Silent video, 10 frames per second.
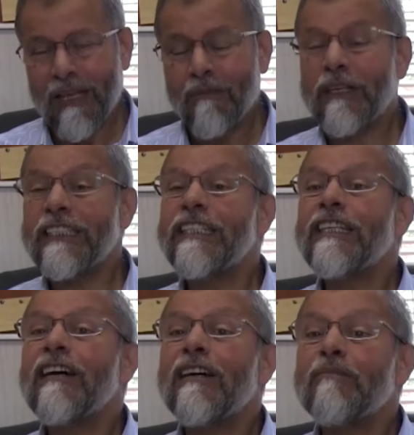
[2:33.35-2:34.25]
But he did
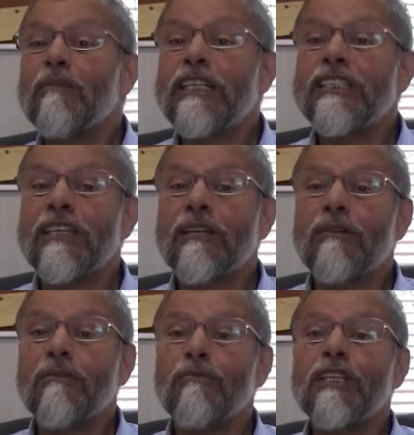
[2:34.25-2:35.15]
not
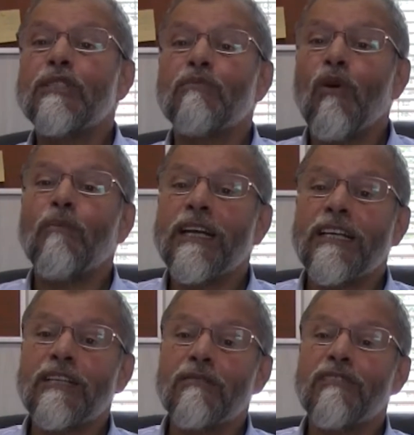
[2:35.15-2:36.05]
mention which moment,